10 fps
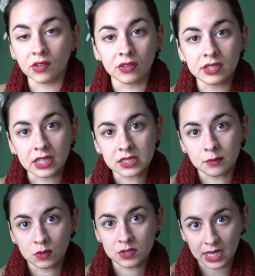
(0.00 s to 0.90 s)
learned like
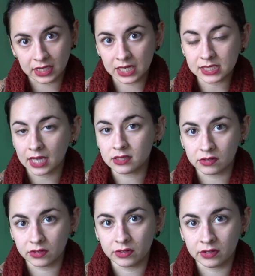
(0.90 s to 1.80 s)
some new techniques. I had to
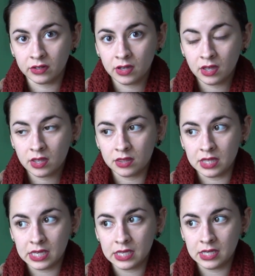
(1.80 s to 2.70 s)
learn
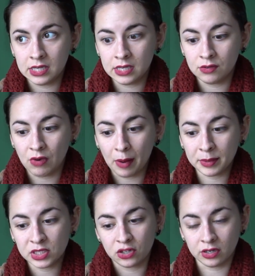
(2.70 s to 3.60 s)
the wrap
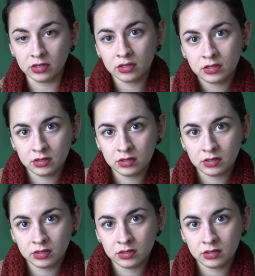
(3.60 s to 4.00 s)
and turn,